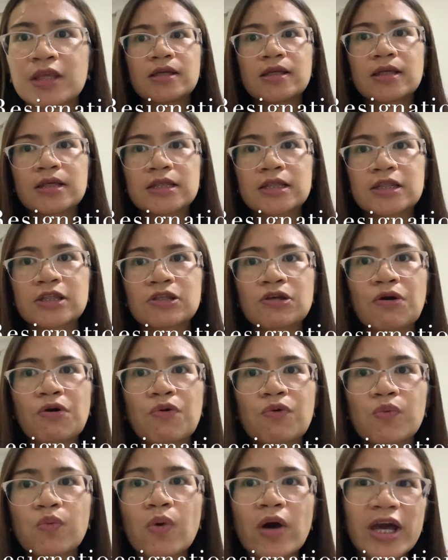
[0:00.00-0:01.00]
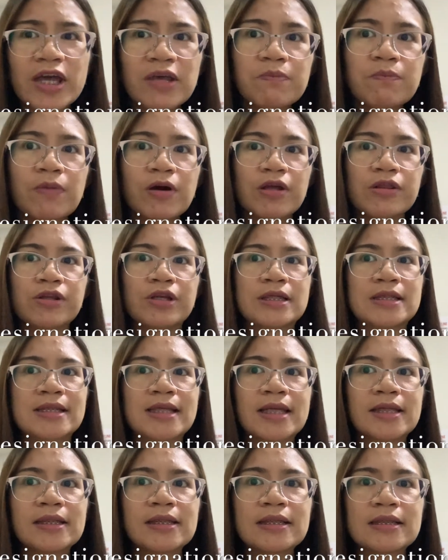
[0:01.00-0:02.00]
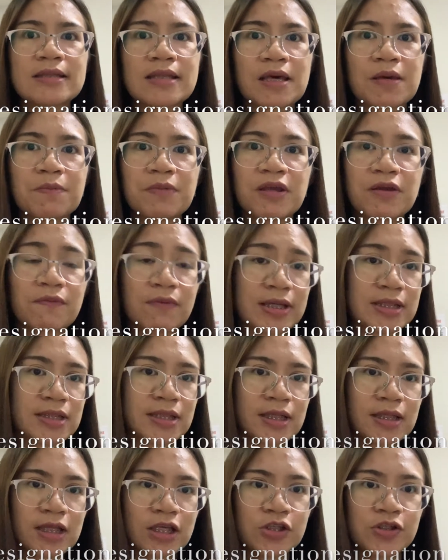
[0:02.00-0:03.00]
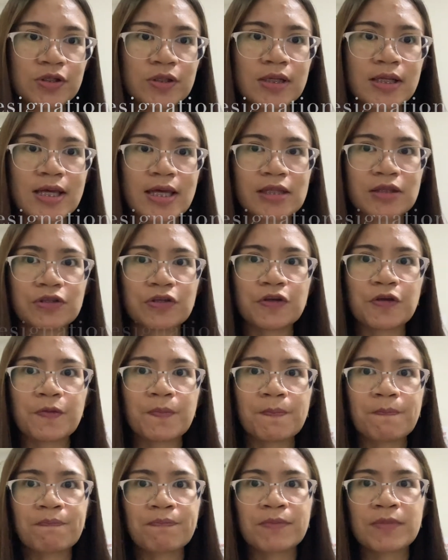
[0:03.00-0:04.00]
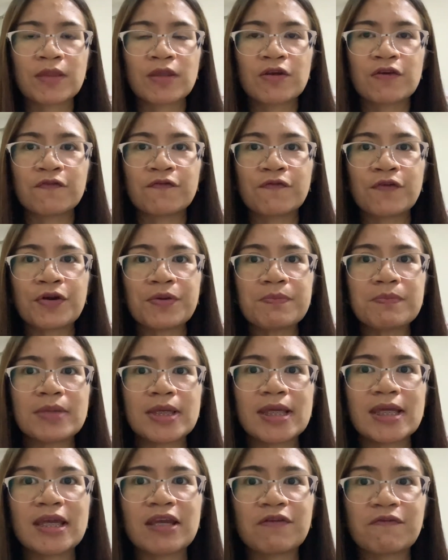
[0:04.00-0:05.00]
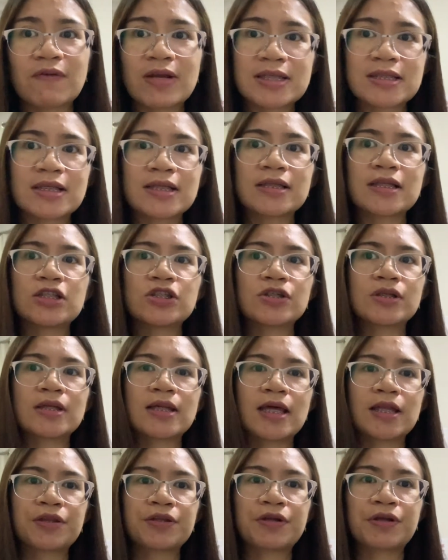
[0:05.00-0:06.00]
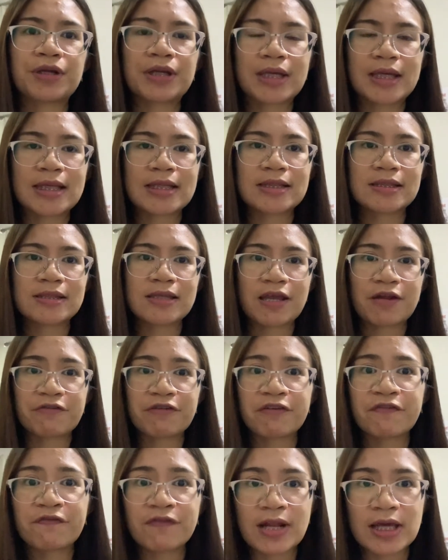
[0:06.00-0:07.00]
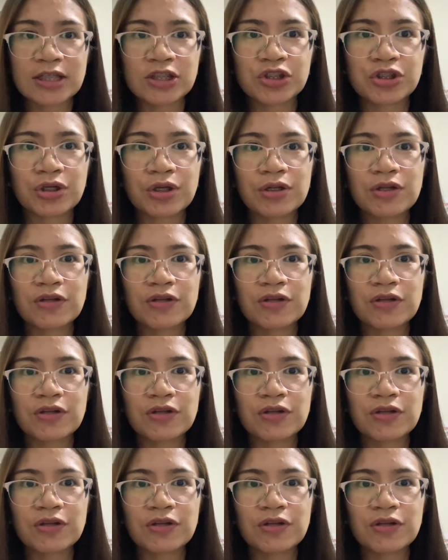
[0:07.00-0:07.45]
So why bother sending them a resignation letter? For me, a resignation letter is a reflection